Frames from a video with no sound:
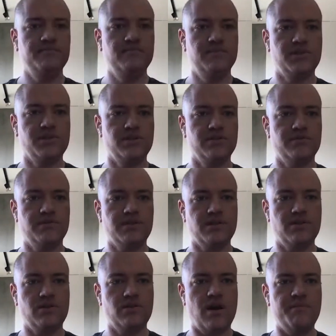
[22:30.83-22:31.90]
Sure.
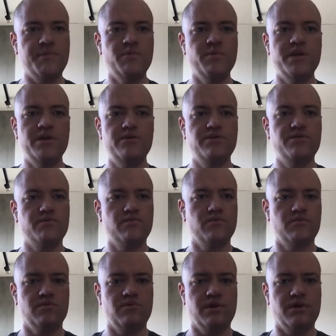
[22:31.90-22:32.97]
So, I mean, we use
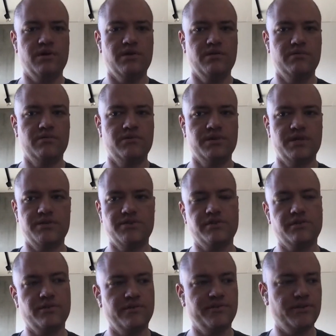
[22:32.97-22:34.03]
what are
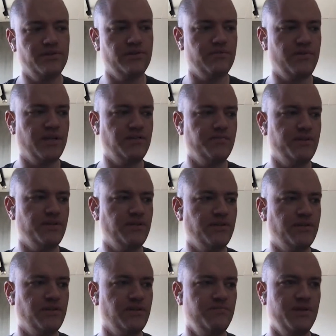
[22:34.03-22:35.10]
traditionally referred to in my experience
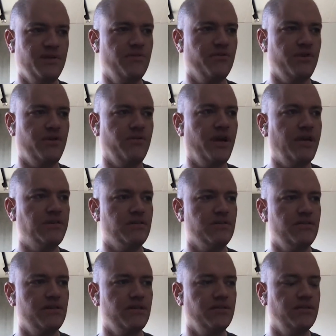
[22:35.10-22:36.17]
as the big 3, right?
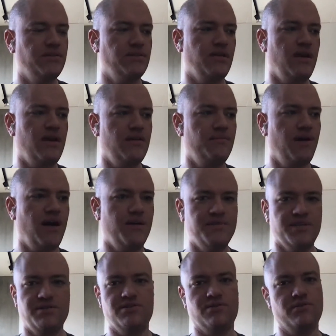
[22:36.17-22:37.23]
So there's
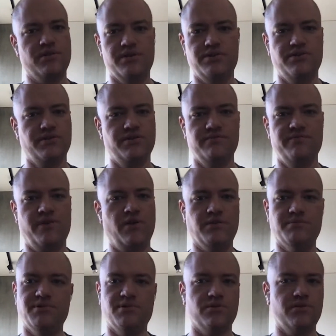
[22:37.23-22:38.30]
object storage,
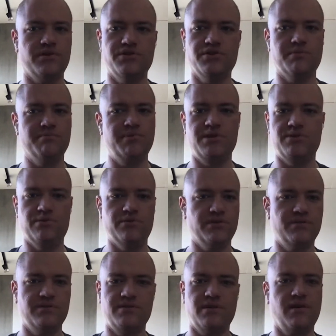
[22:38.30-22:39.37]
volume storage, compute.
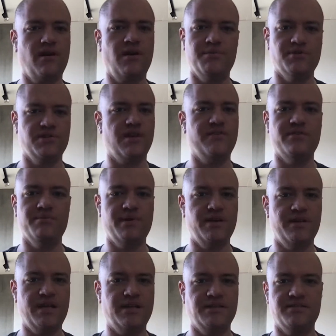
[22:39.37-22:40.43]
Almost everybody,
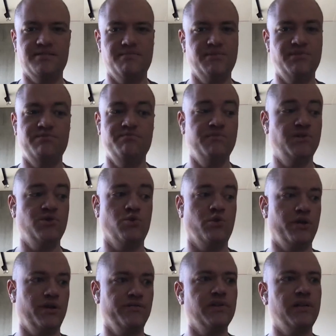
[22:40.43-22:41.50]
that's the
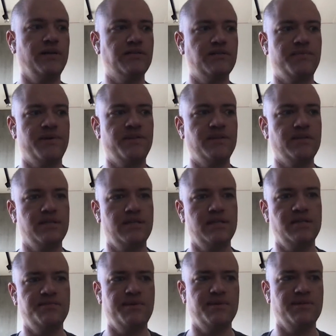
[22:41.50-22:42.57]
majority of cloud spend these
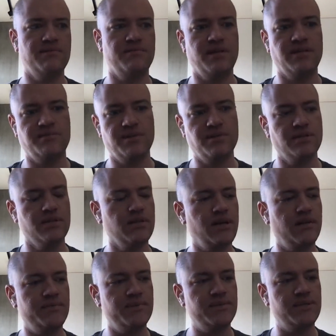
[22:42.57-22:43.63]
days based on my experience at
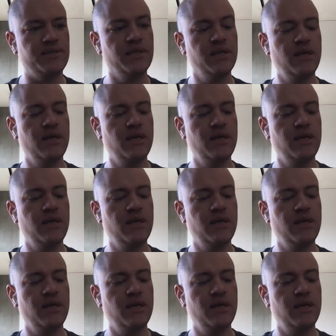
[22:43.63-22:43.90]
Cloudability.